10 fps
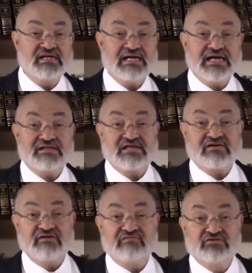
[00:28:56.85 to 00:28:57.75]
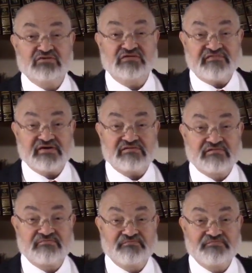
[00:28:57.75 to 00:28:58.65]
He had a Secretary of Jewish Affairs,
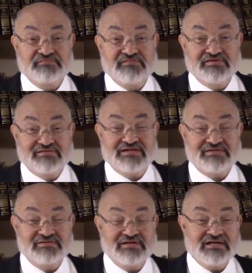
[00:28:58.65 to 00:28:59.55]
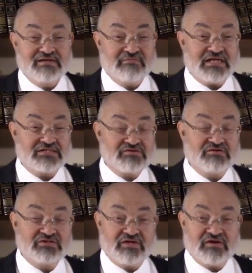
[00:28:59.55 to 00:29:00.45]
right? Magister
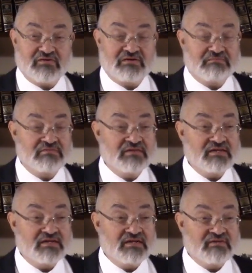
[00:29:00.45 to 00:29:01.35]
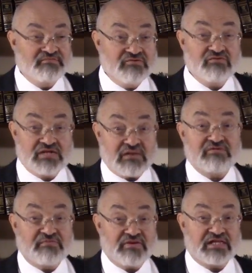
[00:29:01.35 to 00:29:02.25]
Judiorum, whose job was
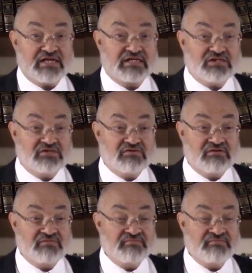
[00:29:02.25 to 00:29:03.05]
to protect the Jews.